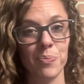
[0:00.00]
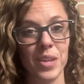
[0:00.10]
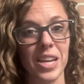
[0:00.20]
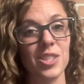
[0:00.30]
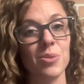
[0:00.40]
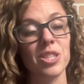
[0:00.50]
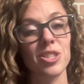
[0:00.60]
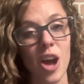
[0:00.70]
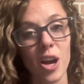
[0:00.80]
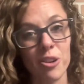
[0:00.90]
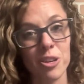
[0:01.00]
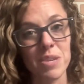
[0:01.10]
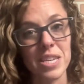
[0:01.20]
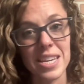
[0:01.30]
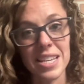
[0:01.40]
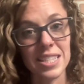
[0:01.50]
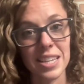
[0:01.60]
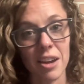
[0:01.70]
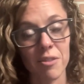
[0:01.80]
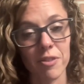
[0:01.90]
And so it's not going to be easy
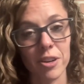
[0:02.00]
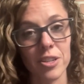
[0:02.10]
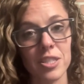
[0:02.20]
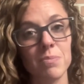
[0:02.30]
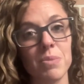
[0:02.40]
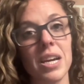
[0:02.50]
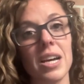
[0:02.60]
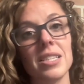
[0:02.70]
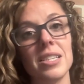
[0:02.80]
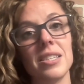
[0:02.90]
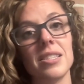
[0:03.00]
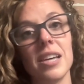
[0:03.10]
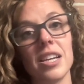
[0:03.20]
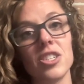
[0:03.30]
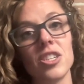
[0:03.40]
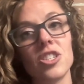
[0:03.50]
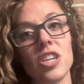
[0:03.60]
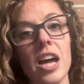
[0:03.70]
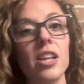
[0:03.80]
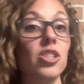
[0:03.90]
at first because it's such a
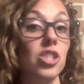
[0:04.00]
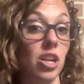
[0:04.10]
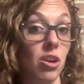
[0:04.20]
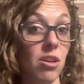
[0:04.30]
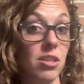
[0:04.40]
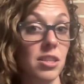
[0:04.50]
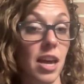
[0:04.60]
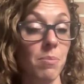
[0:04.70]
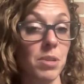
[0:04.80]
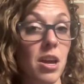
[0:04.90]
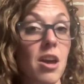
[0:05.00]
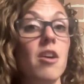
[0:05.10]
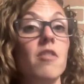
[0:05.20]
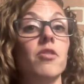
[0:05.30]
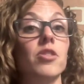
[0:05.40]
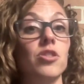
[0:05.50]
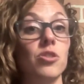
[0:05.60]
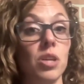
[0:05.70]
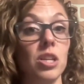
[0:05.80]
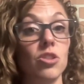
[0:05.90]
challenging concept for
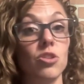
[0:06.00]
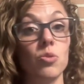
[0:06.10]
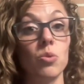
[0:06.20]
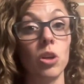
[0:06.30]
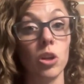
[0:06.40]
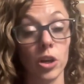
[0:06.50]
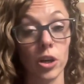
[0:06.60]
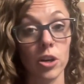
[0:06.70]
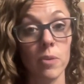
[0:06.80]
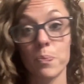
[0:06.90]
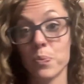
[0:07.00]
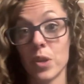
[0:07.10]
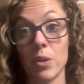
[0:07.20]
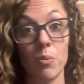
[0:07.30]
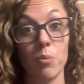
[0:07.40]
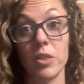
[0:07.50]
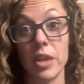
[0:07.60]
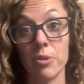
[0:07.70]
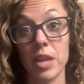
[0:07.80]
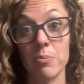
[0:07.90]
students to learn
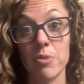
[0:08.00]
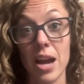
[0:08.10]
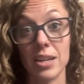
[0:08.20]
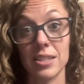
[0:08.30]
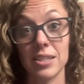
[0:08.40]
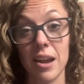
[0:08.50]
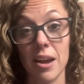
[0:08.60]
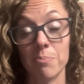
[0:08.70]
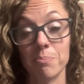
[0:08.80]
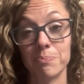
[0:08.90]
without that practice time.